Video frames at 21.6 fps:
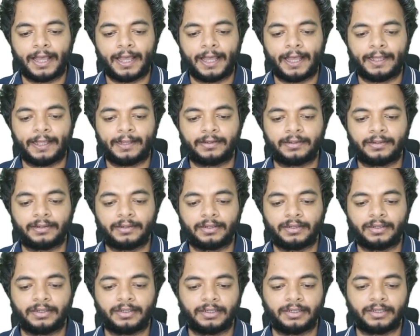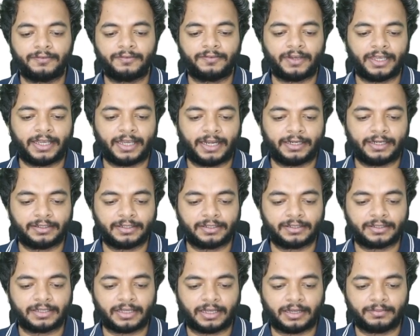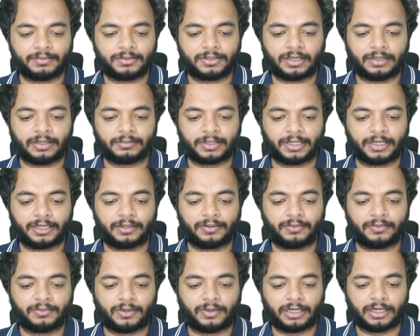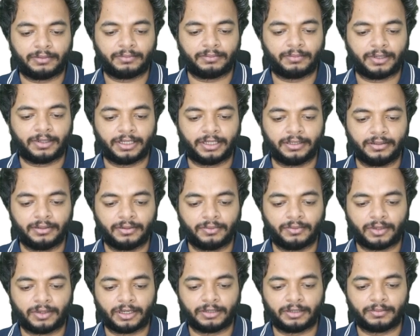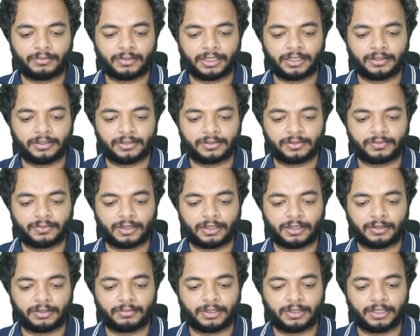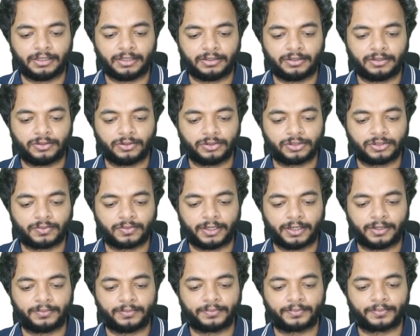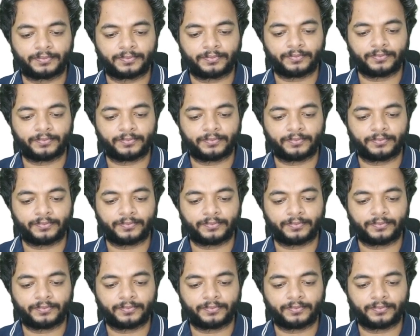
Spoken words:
and if I add this up, so I am getting 1 by 1 minus 1 by 2 square,